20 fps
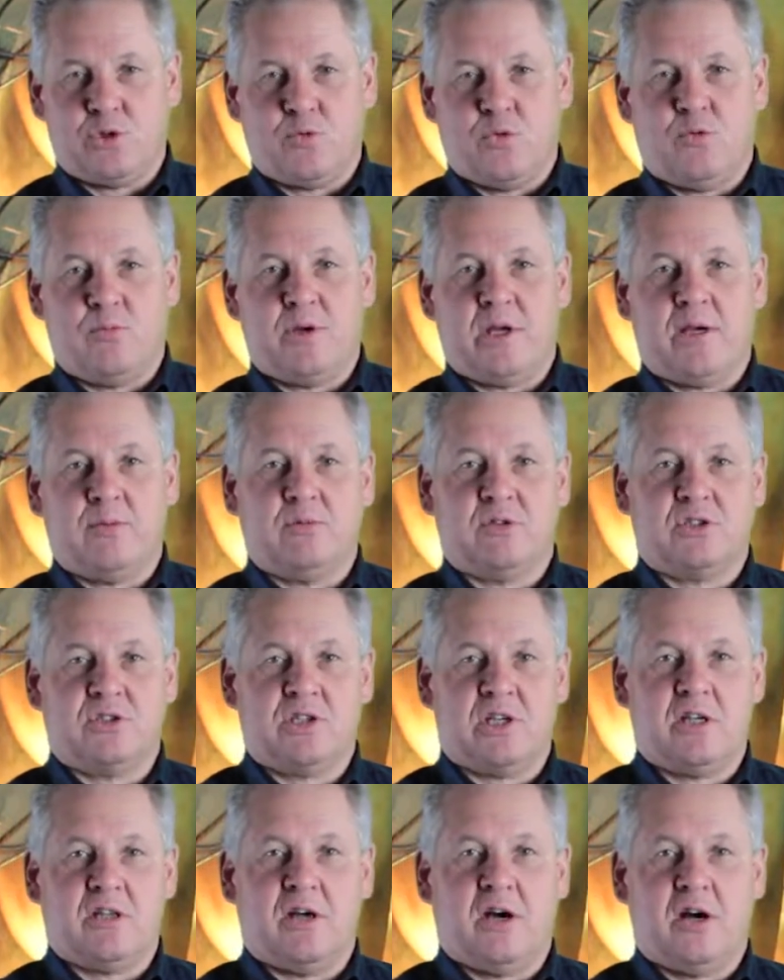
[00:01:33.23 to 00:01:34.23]
You won't be able to
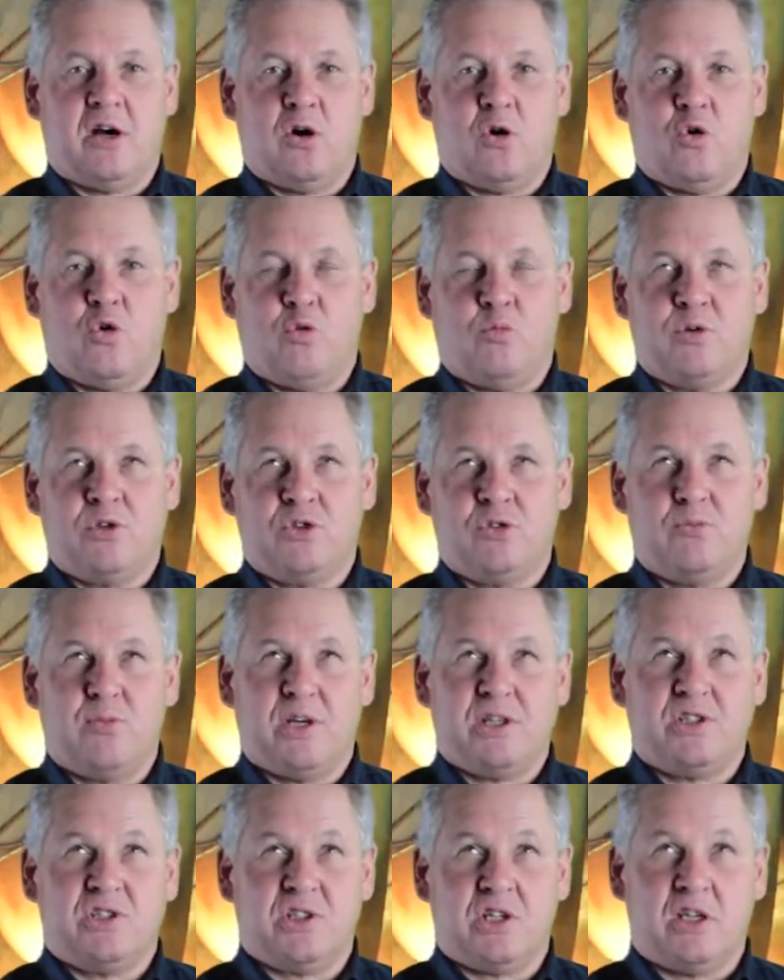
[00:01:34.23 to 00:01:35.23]
see the hole, but you
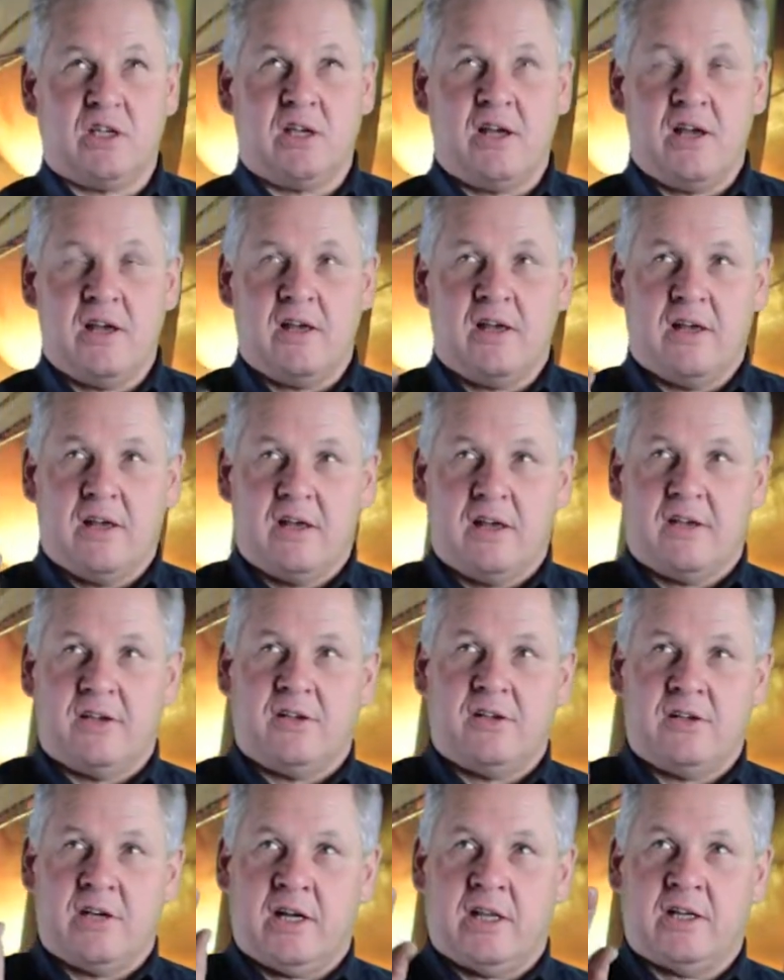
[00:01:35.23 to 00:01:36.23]
may see
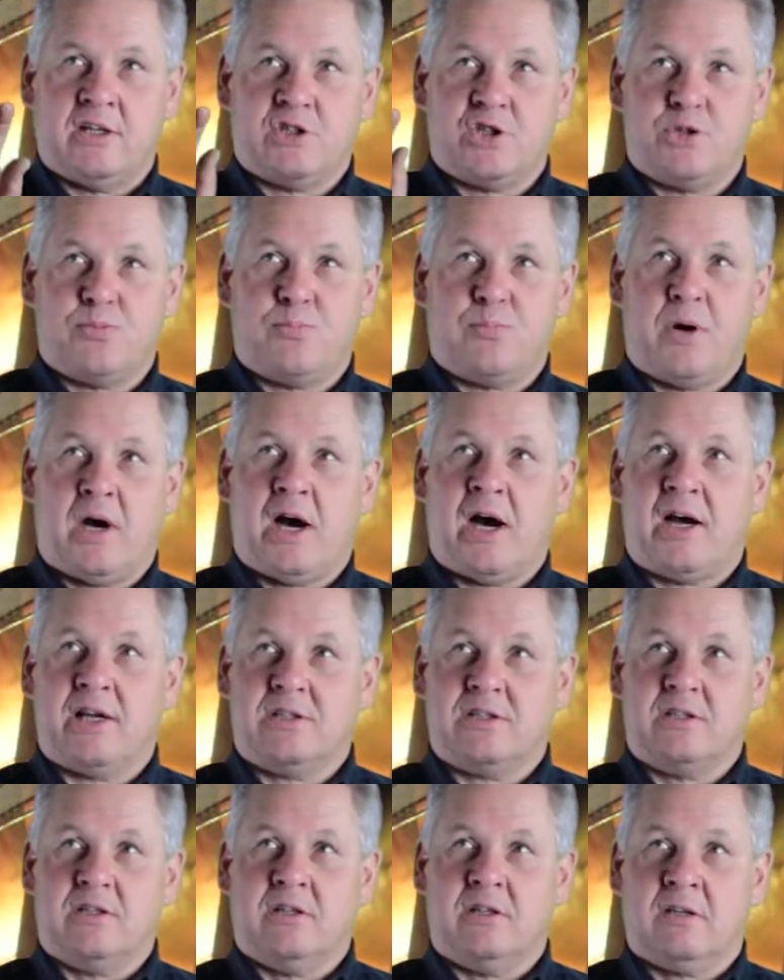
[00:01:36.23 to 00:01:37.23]
yellow
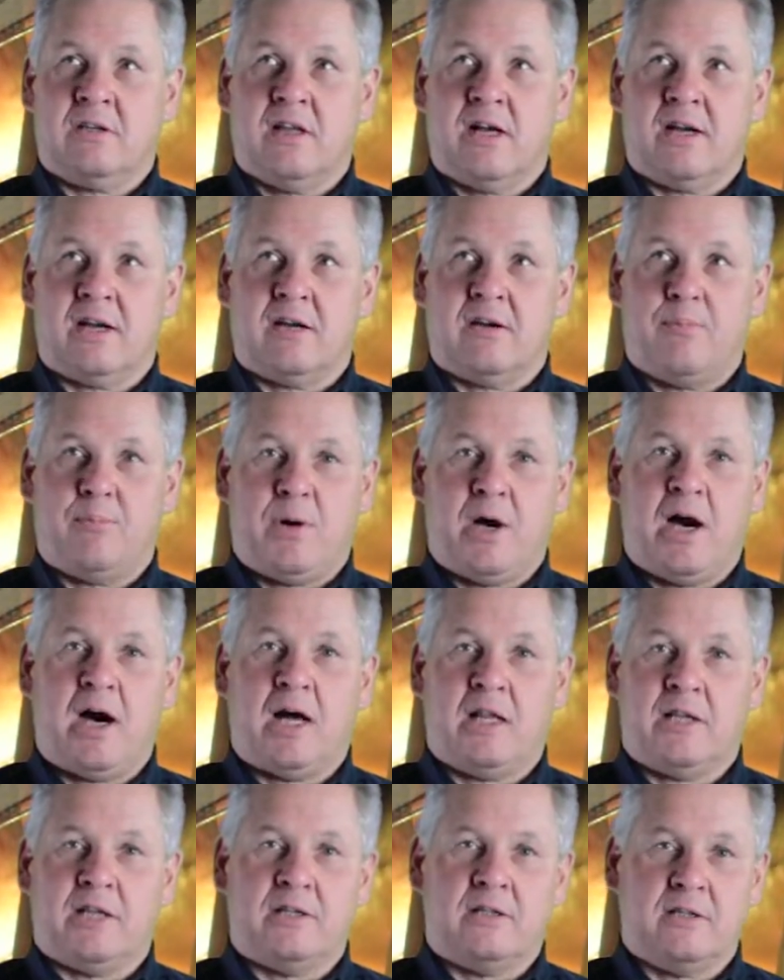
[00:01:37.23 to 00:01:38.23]
spots that look like
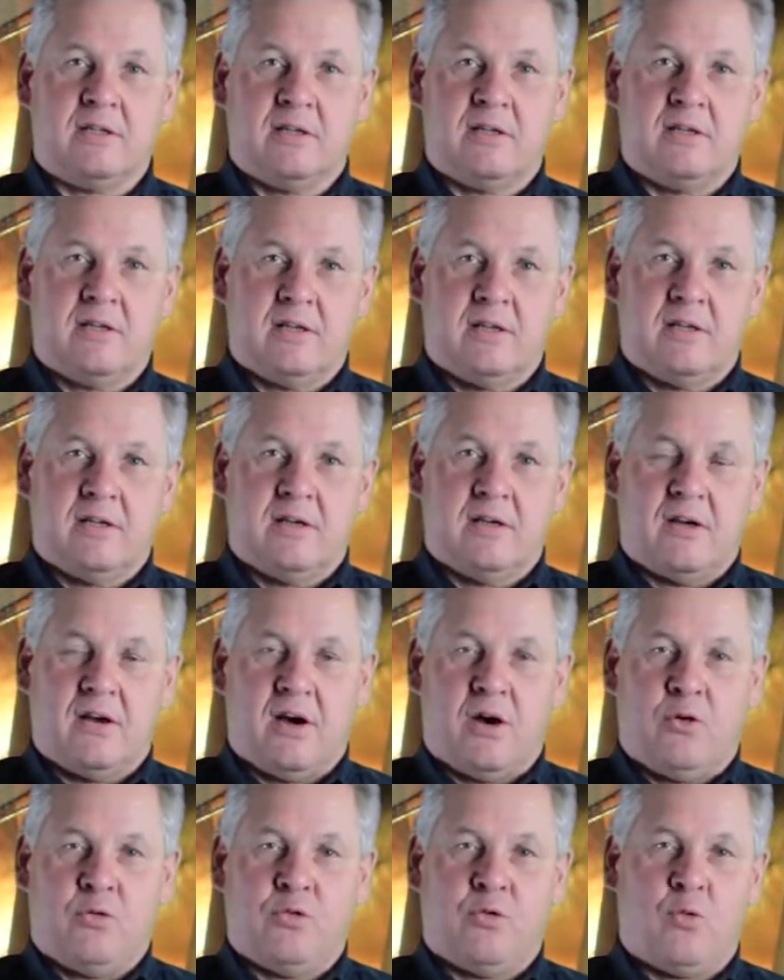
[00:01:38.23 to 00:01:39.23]
pollen
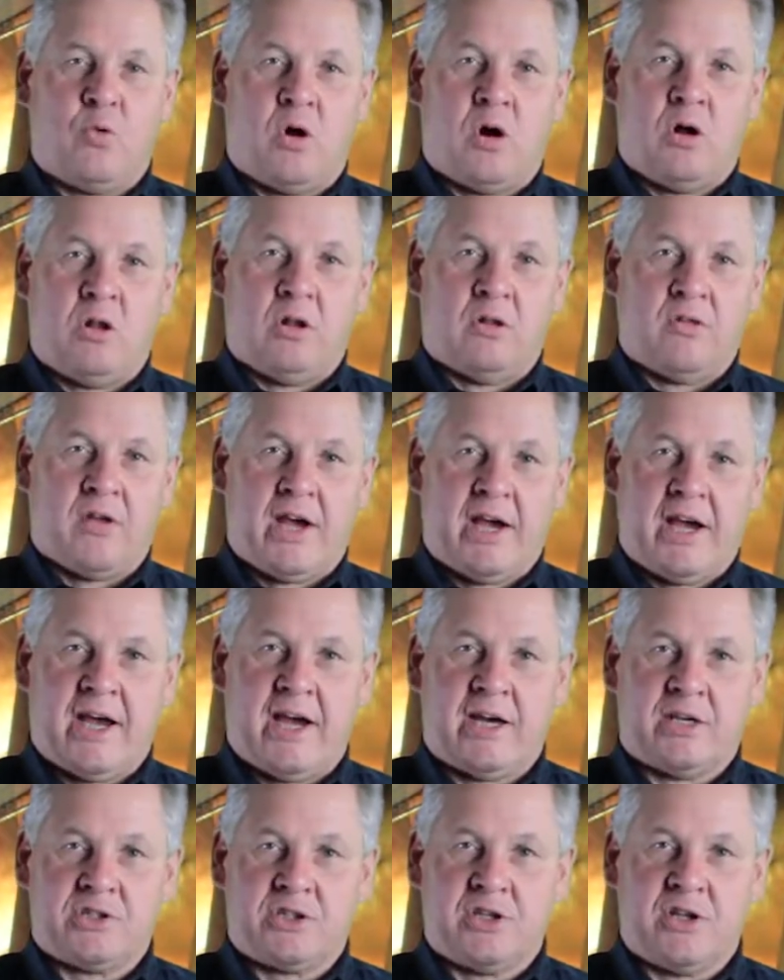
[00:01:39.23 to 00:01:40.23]
on the wall of the
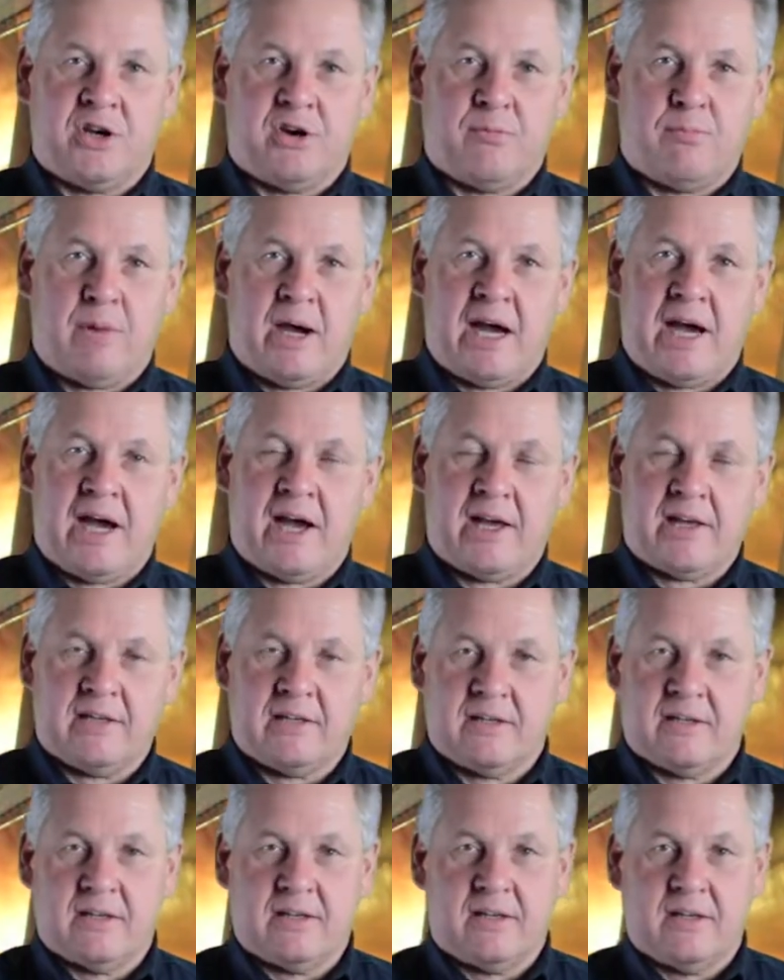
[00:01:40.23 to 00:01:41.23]
house nearby,
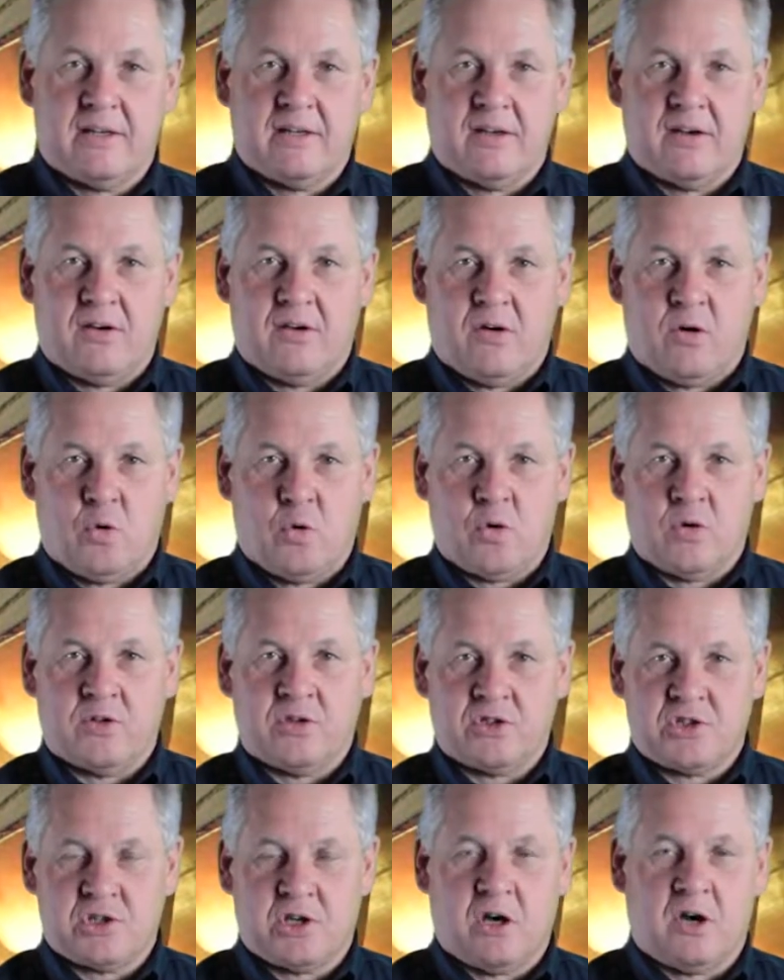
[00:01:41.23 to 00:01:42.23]
or
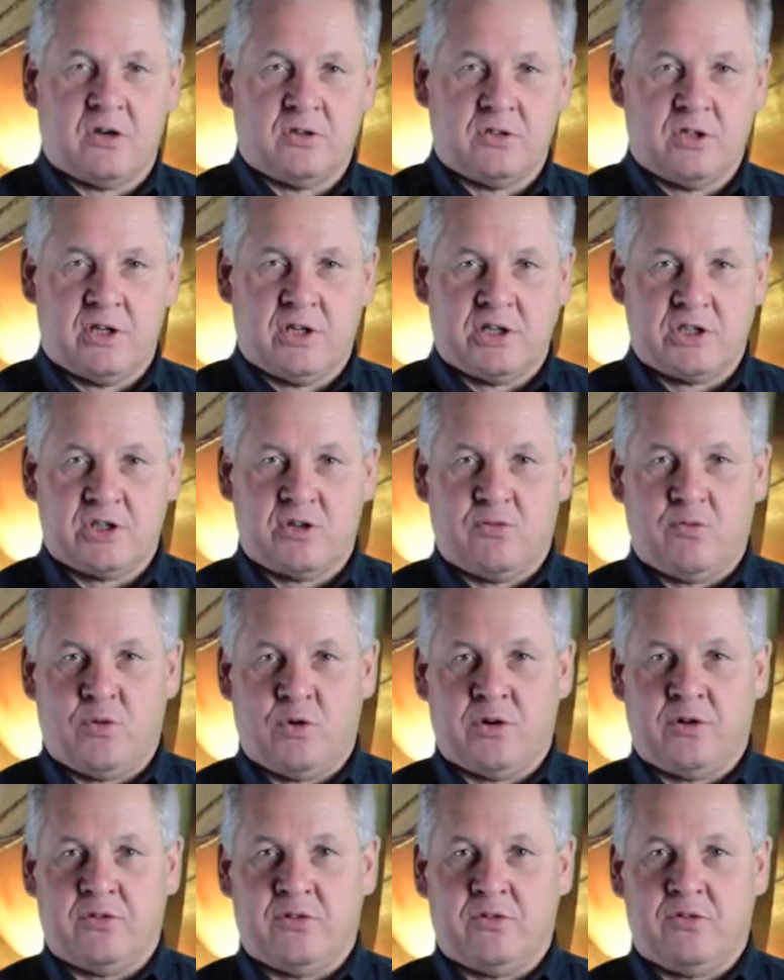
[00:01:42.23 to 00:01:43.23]
the sawdust,
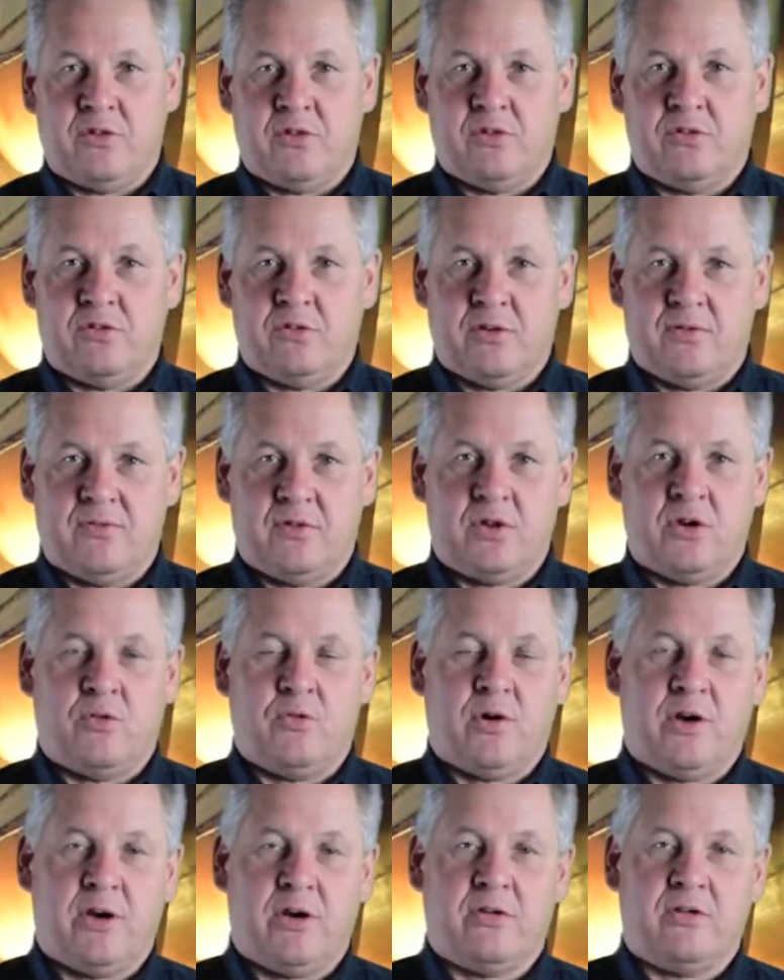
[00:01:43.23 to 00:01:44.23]
one of the two, if you
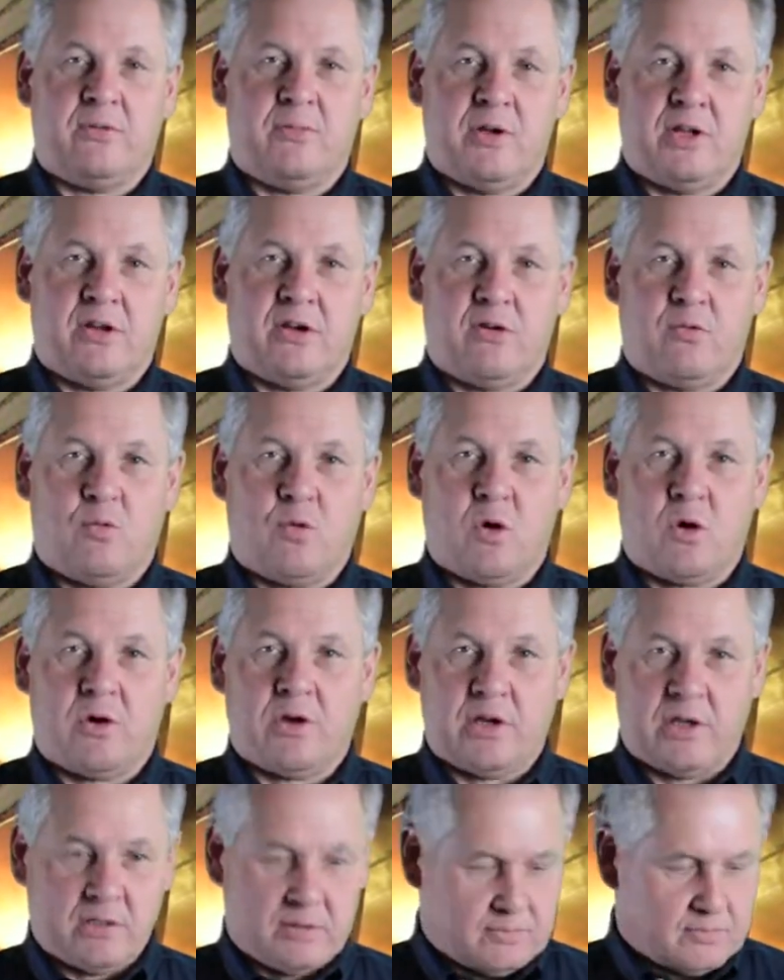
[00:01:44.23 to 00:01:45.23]
don't hear them in there
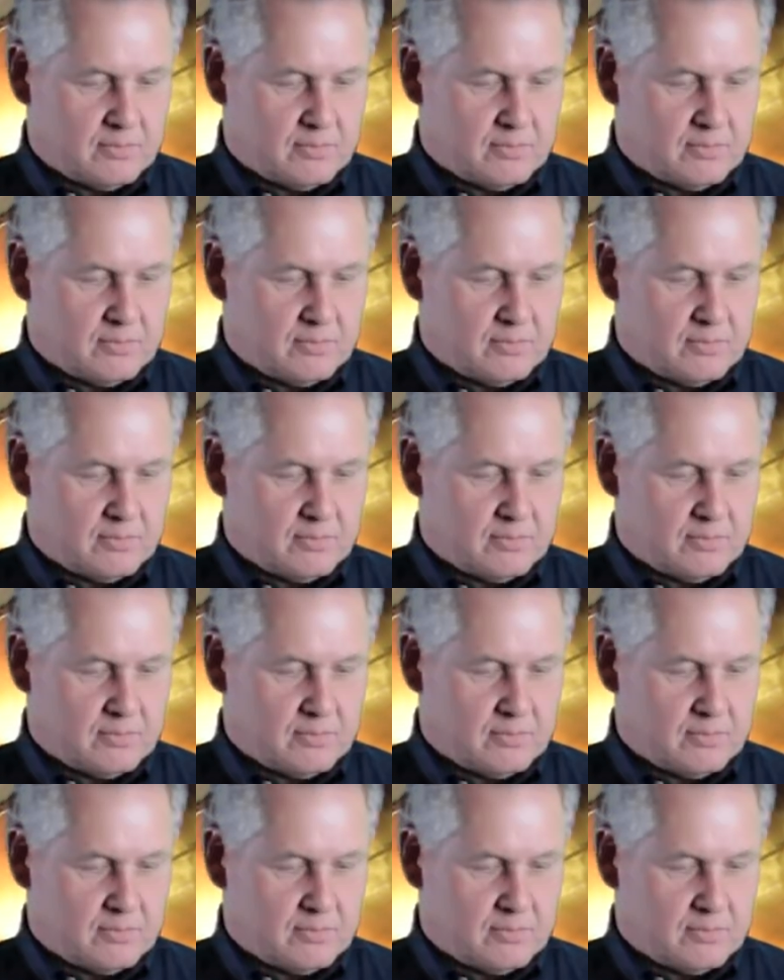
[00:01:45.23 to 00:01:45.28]
working.